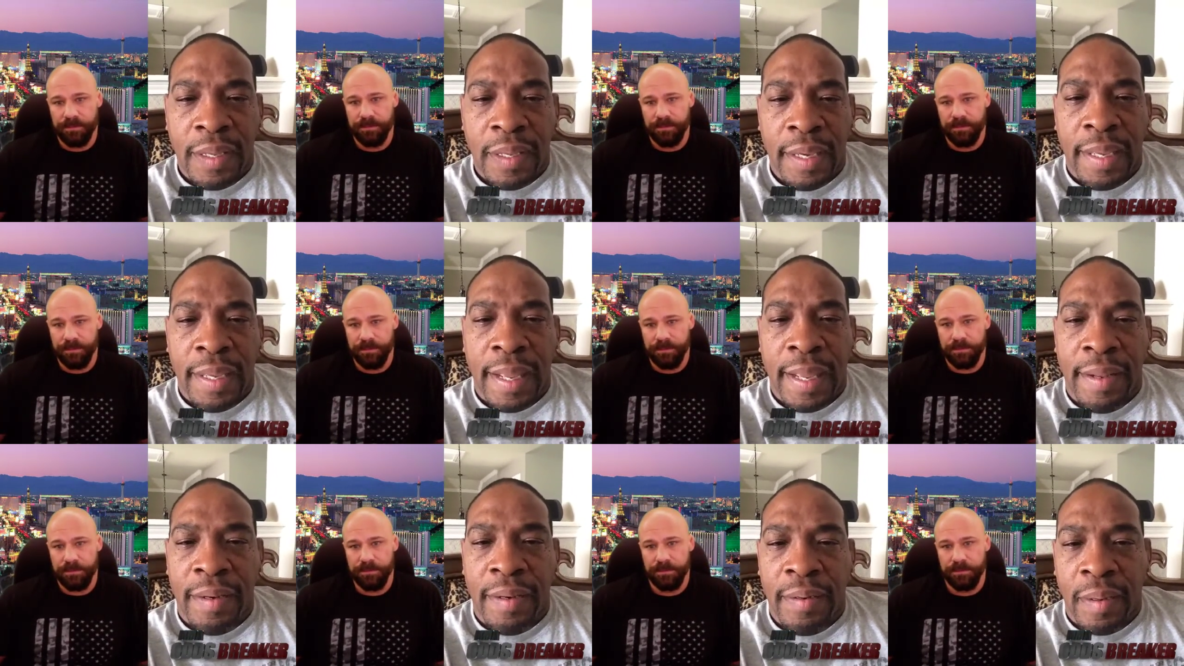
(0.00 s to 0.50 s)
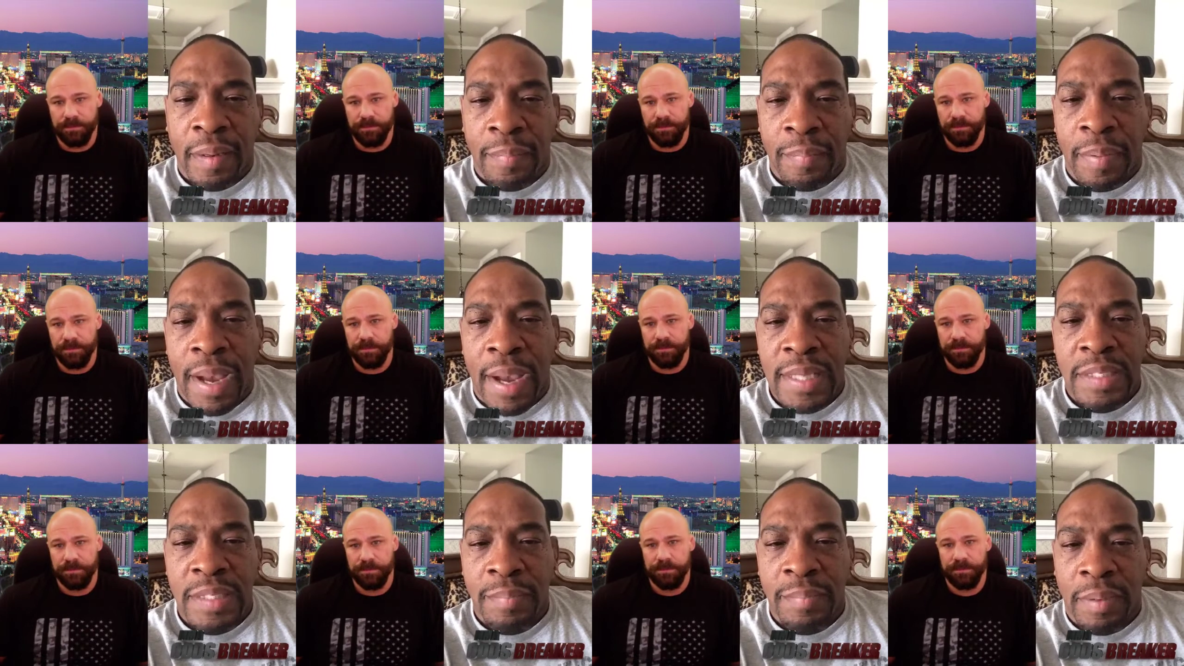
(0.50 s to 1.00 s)
Speaker 1: looking at a
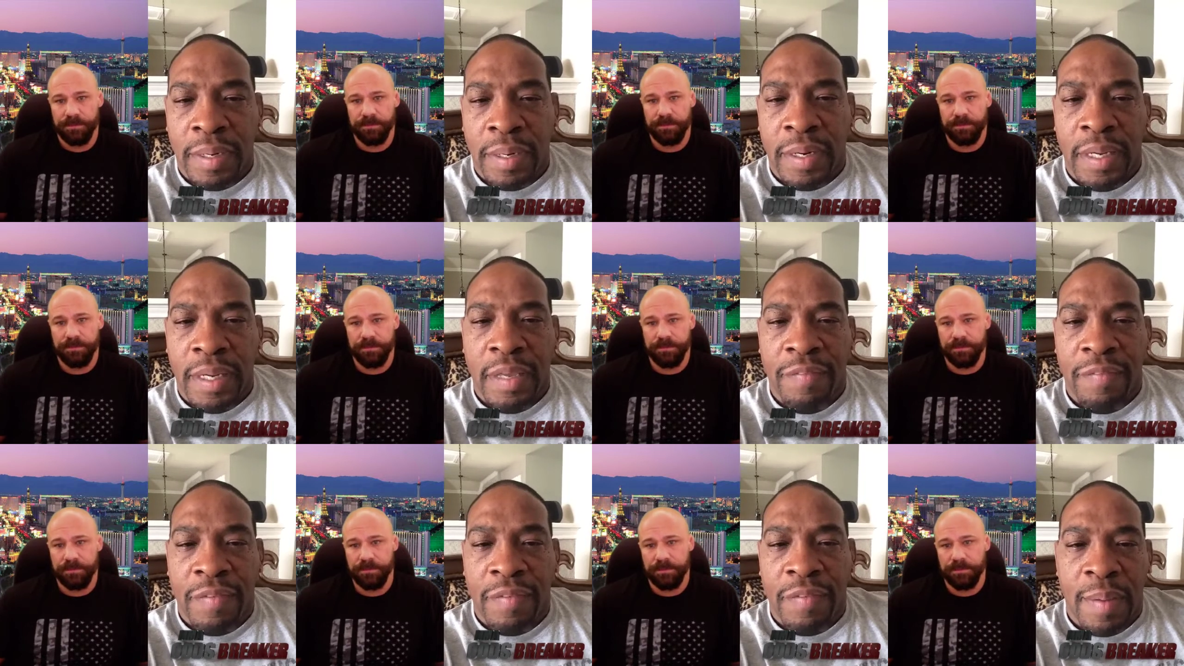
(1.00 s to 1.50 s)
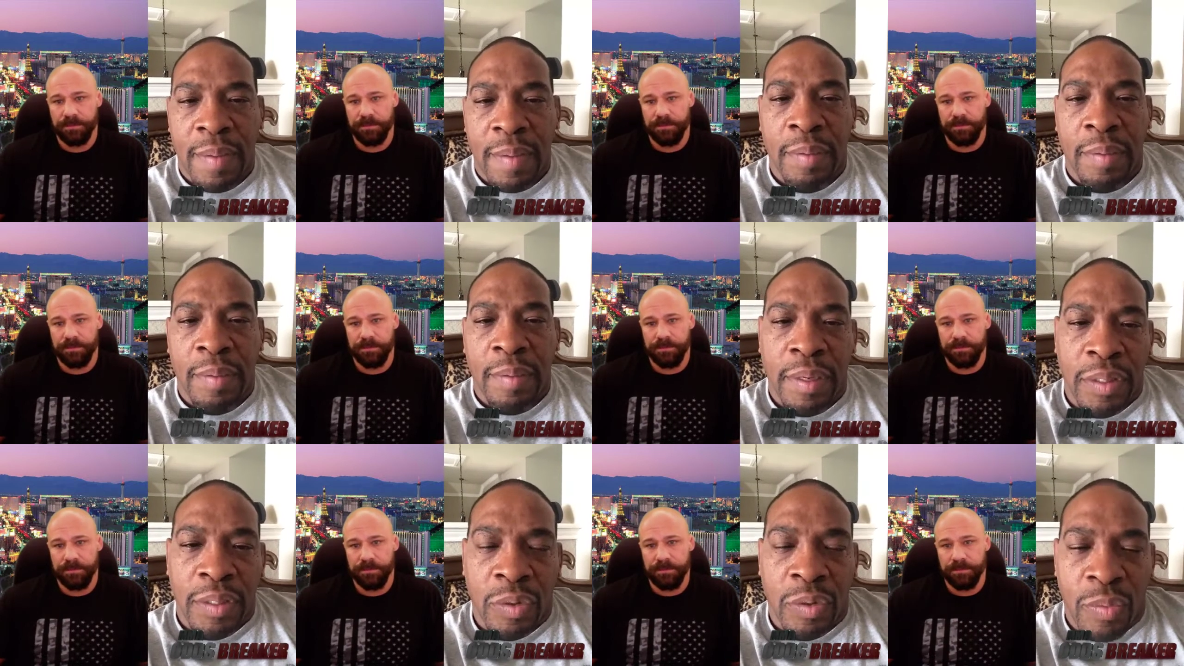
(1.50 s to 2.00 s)
possibility of
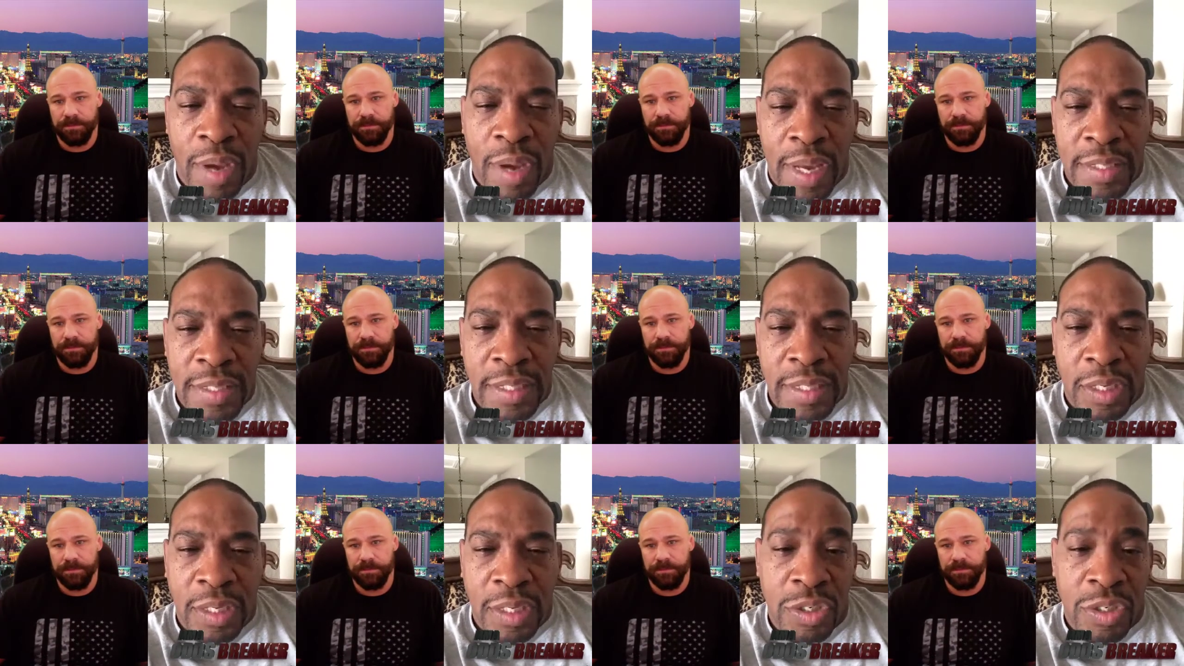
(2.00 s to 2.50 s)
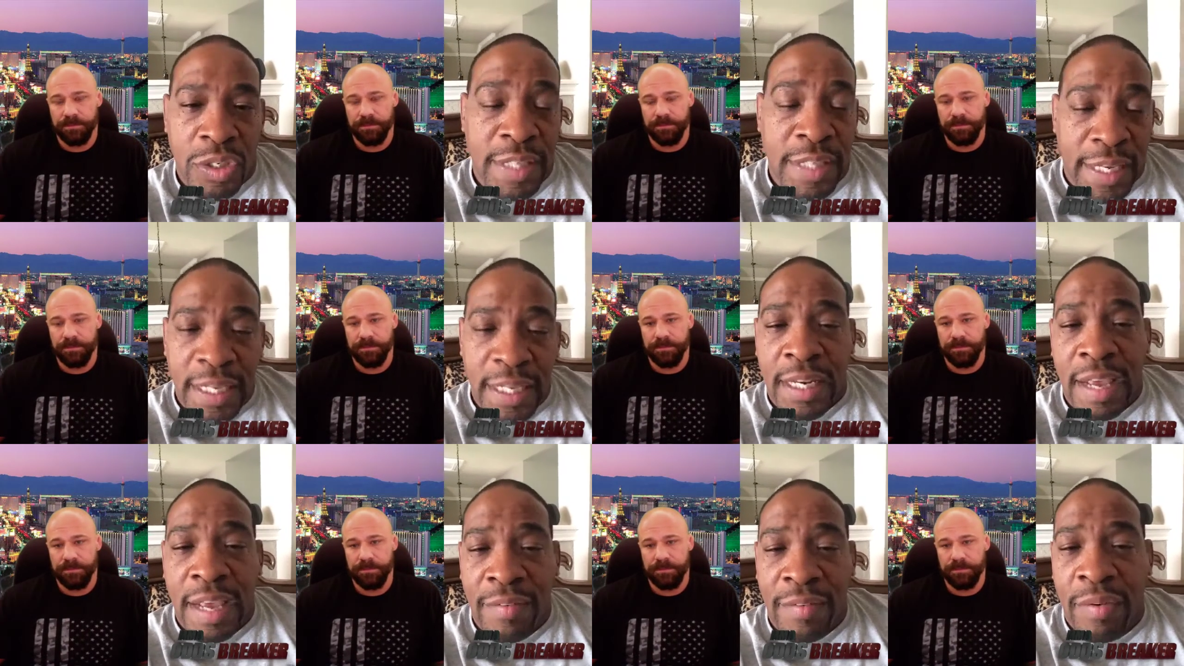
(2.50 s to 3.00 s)
coming being the wrestling coach because
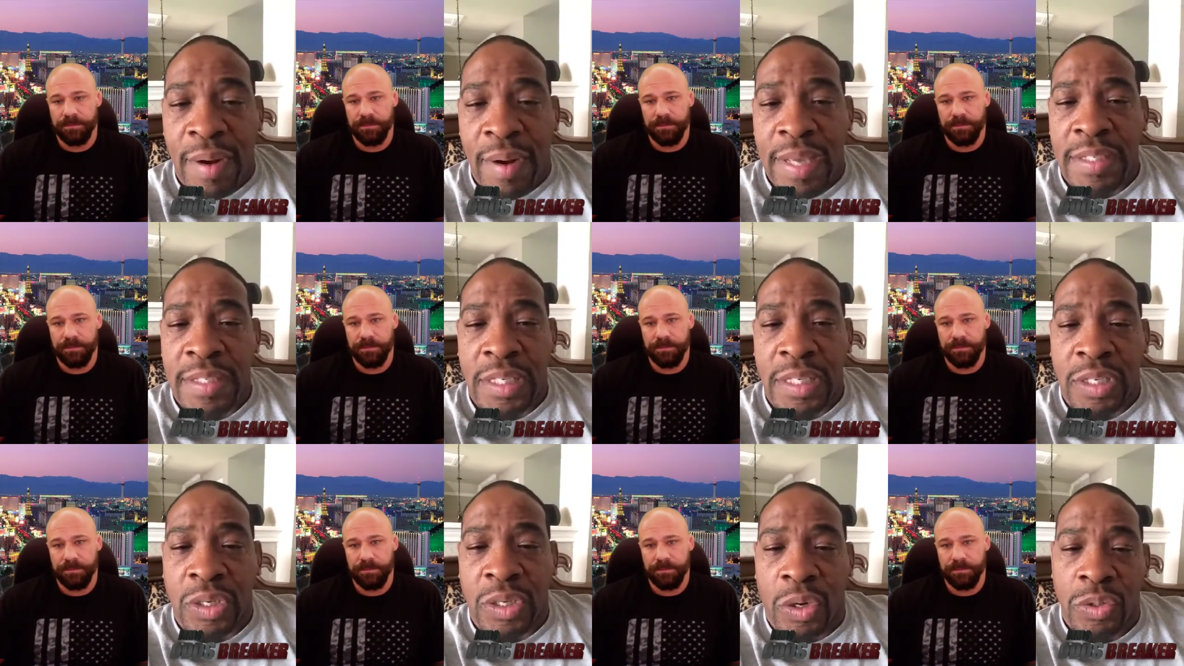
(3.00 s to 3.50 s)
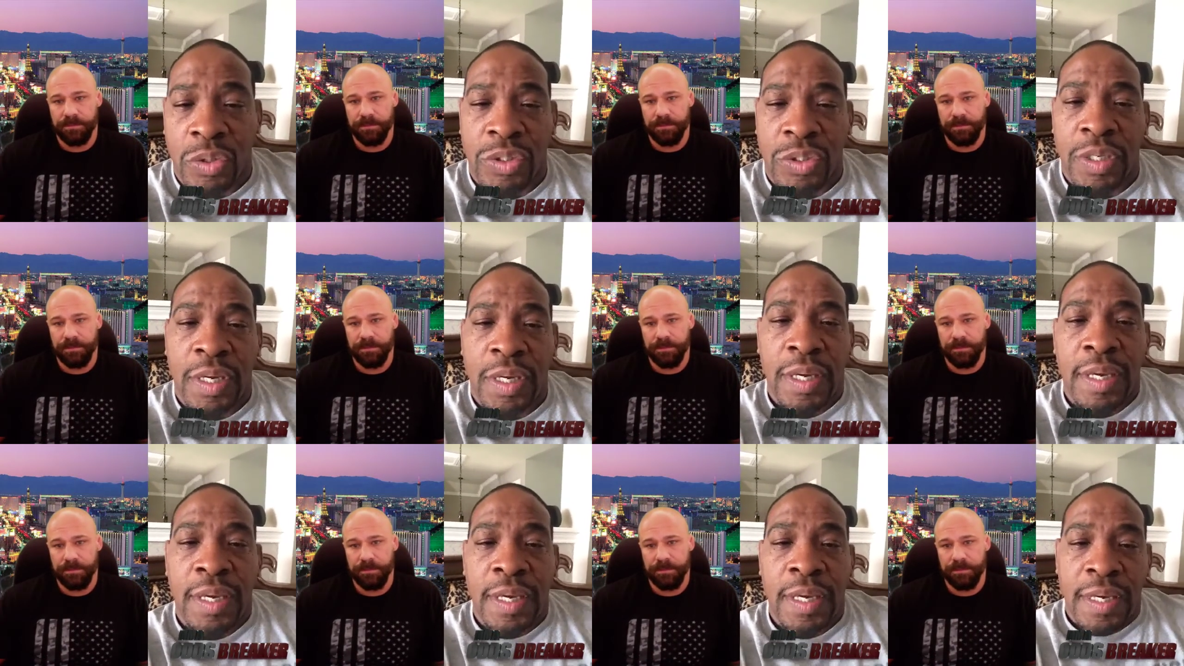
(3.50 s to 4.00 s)
they didn't have a wrestling coach